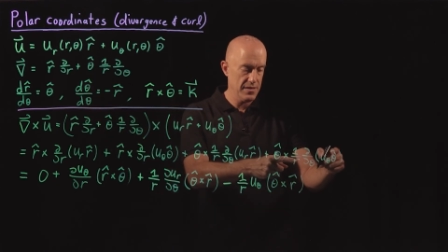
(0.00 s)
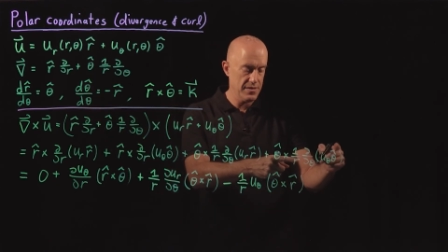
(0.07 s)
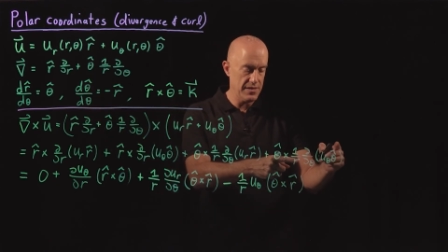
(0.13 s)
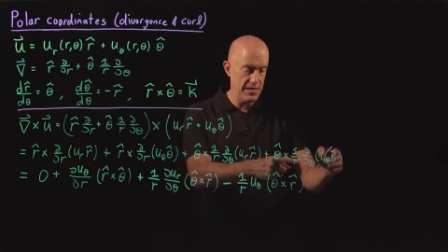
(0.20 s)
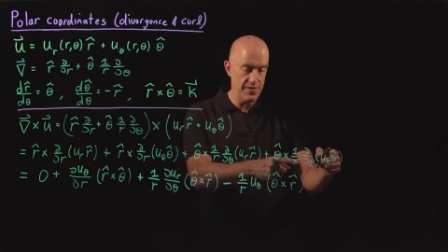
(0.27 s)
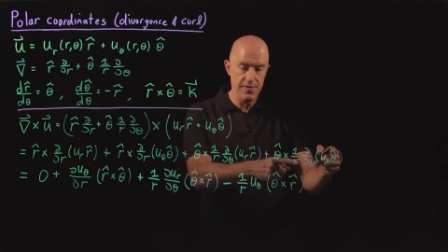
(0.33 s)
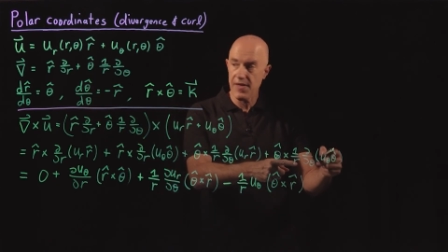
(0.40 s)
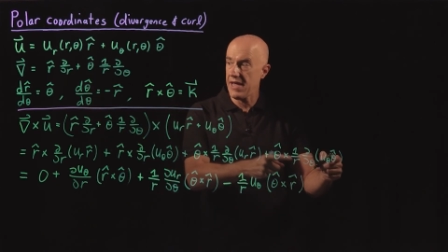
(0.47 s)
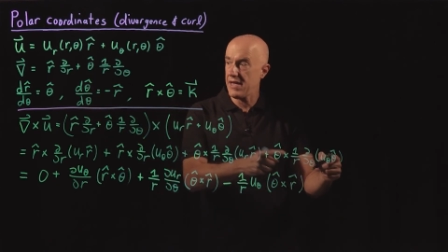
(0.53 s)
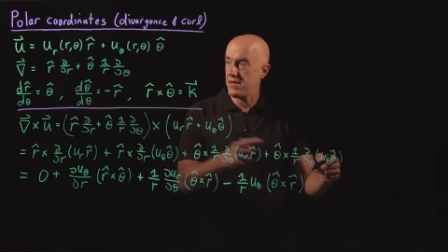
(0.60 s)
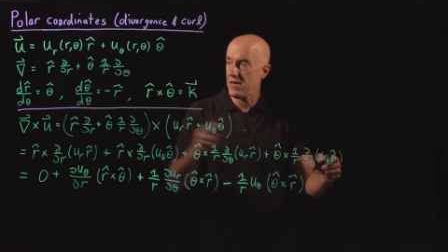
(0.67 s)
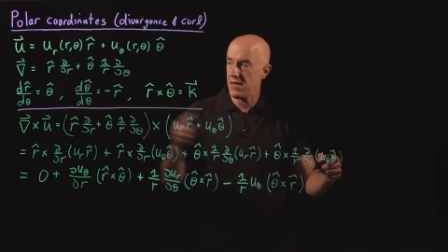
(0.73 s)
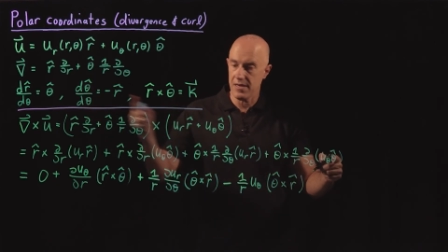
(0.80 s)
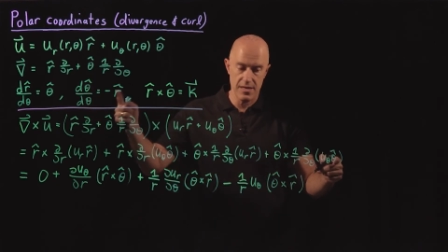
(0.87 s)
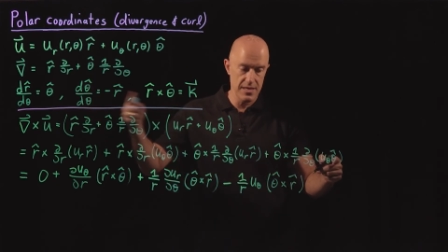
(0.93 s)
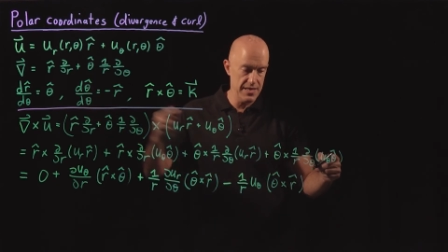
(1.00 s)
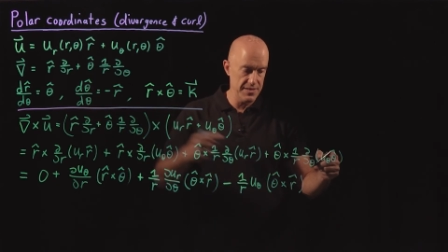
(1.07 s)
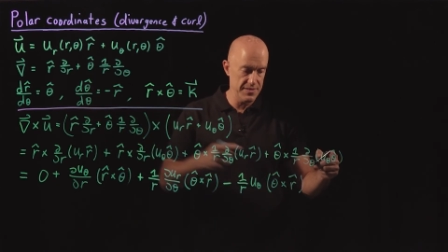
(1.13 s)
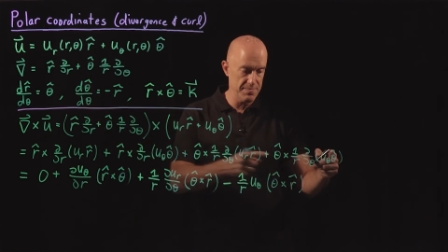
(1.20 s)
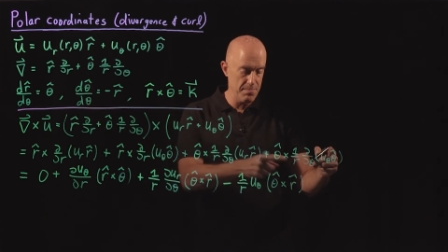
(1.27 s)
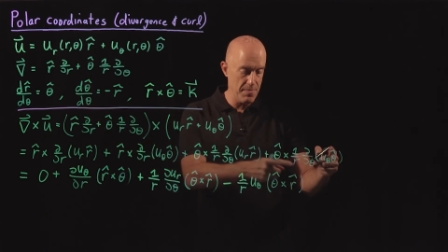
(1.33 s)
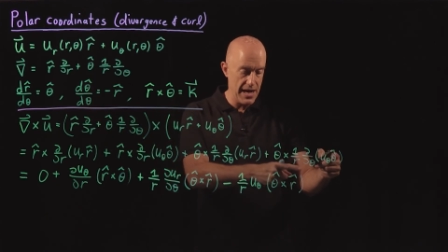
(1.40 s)
D theta
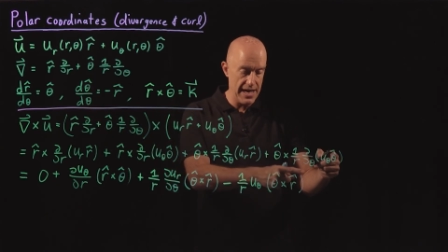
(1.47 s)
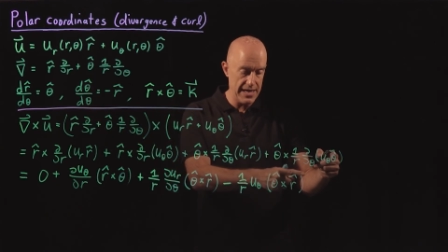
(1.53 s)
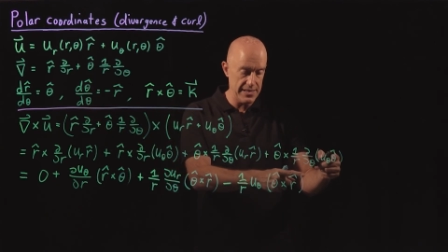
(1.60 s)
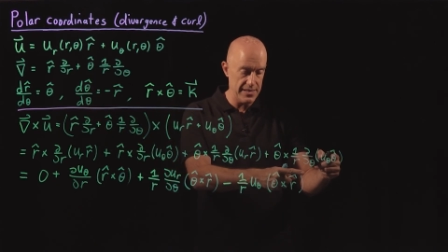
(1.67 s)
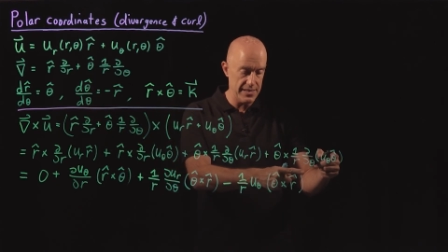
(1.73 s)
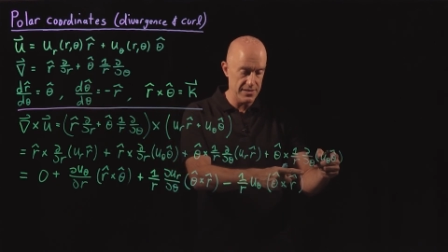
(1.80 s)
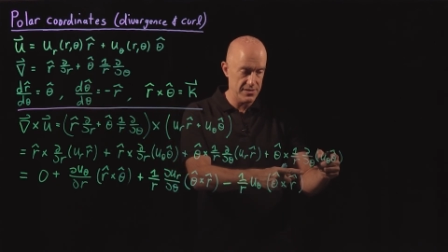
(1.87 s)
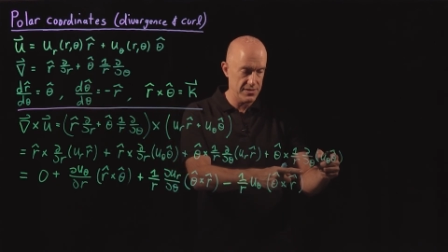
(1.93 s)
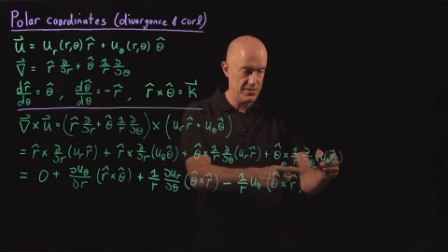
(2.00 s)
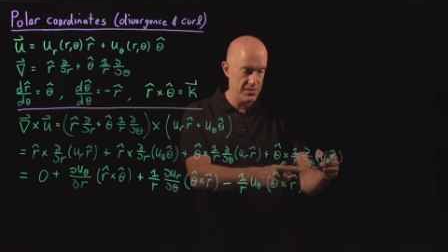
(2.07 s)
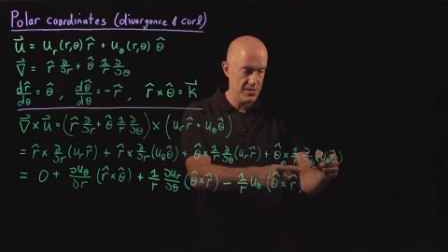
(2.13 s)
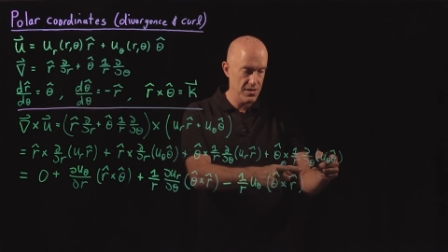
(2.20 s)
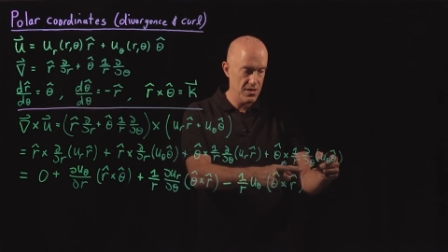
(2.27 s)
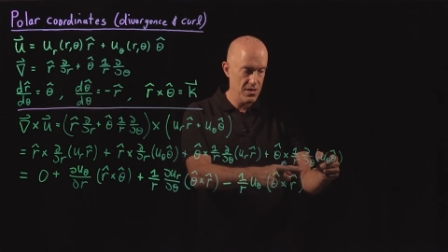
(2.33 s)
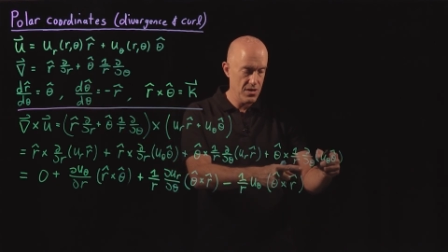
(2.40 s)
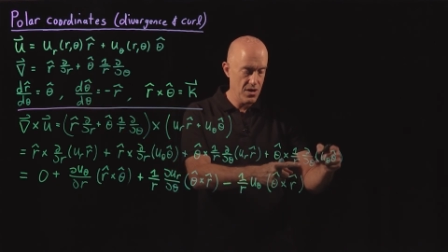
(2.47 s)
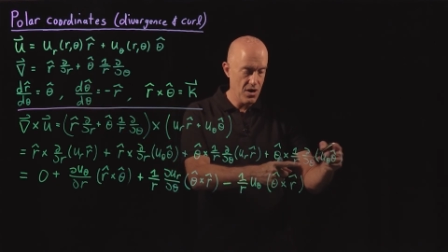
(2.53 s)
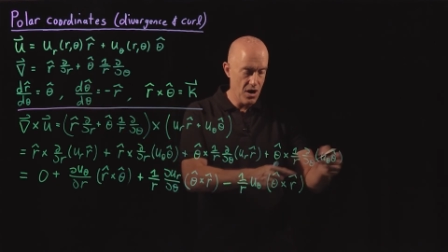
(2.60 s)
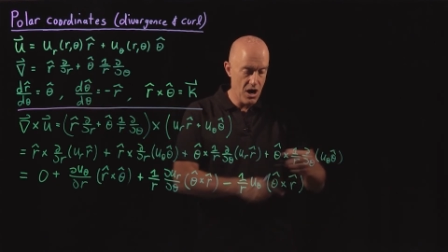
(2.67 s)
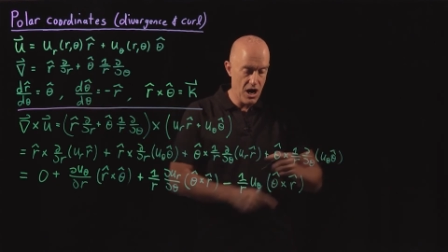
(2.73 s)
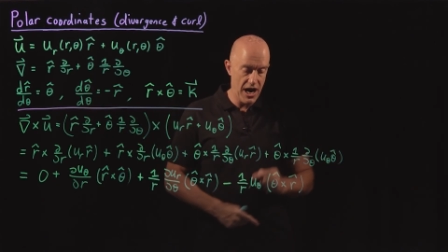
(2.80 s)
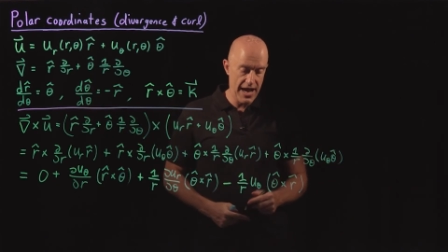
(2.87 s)
is minus
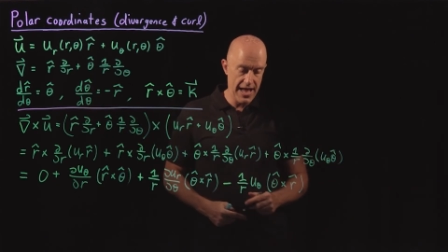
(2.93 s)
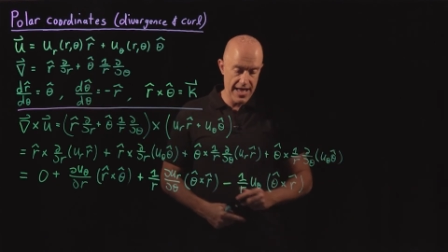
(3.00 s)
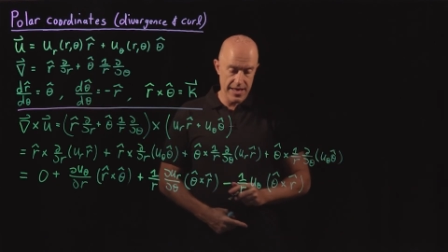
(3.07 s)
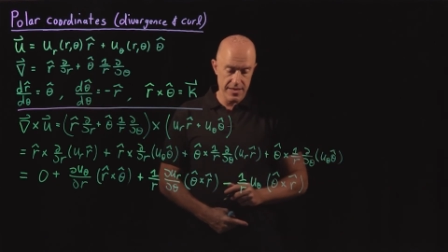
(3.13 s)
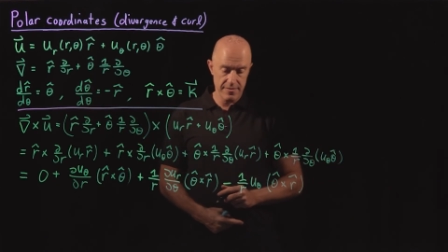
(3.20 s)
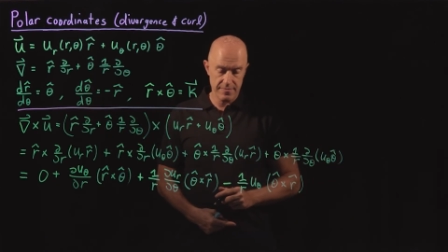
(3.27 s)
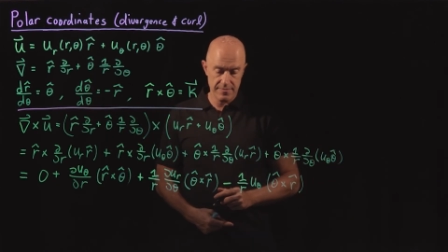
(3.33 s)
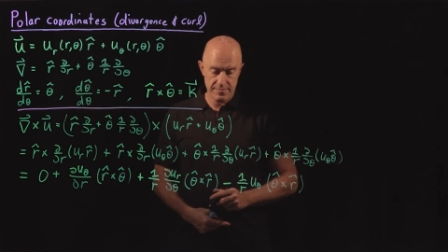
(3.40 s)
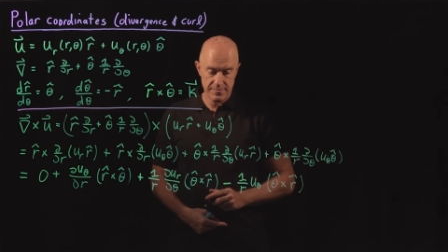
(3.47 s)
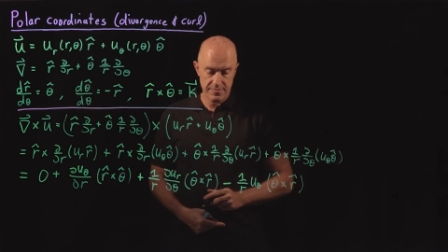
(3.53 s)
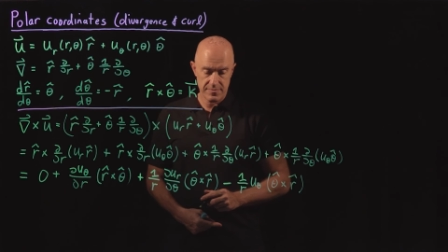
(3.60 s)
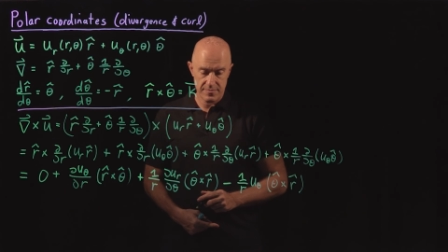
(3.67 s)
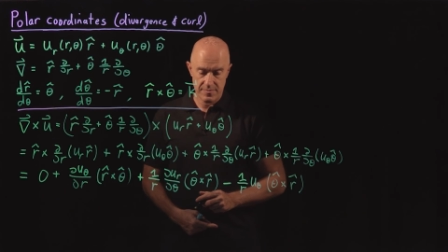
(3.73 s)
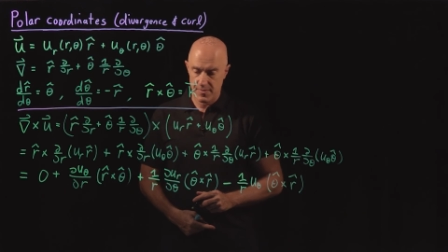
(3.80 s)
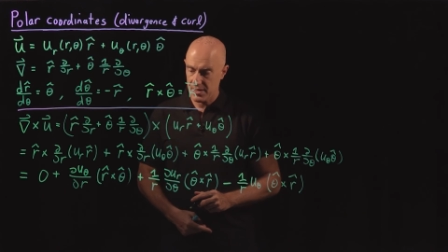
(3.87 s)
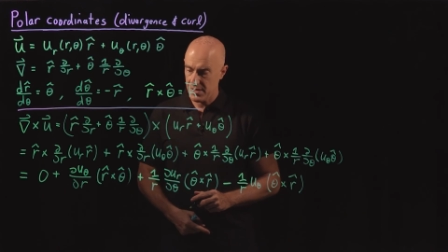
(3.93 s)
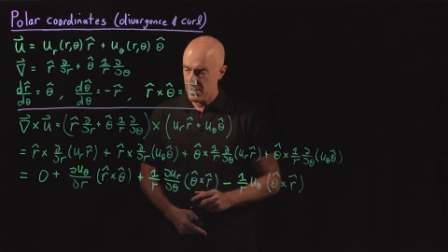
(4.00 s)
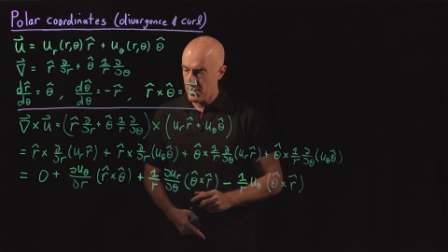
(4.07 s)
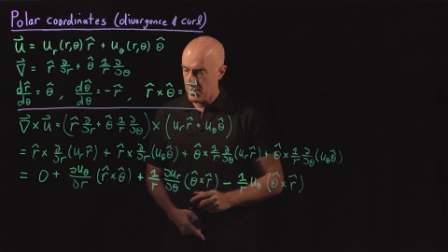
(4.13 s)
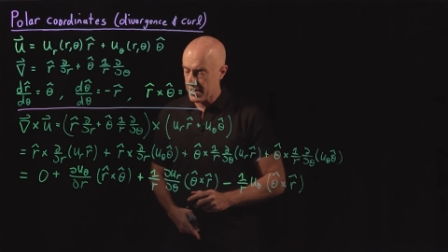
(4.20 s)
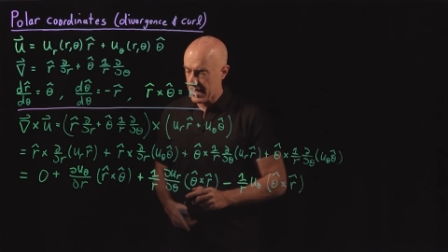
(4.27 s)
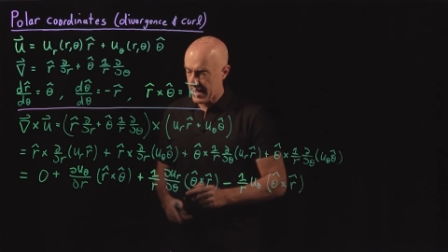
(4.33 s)
r hat.
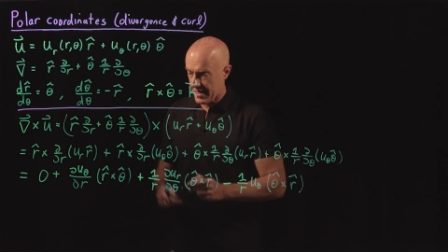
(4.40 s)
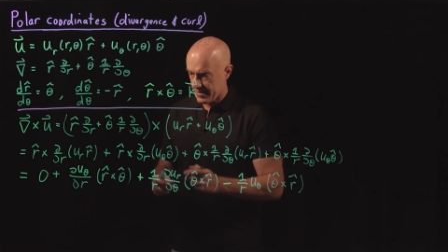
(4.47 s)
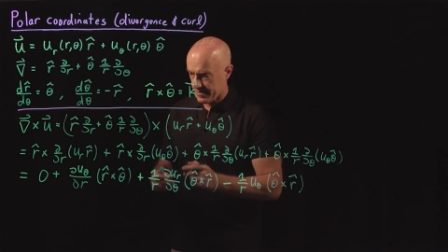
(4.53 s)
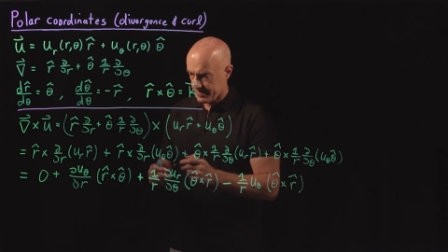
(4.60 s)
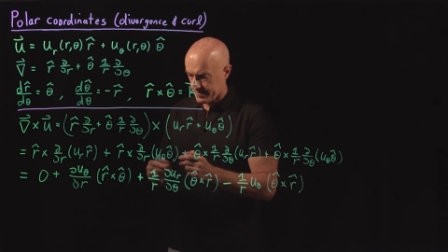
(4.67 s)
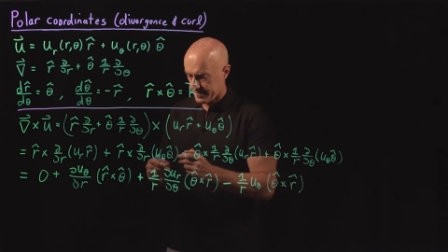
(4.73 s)
OK.